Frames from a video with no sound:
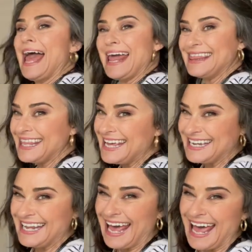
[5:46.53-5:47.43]
And
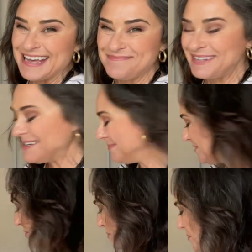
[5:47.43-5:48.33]
then hamper number
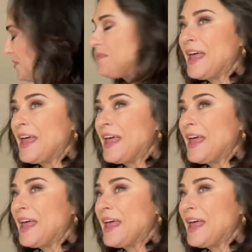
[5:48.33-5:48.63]
2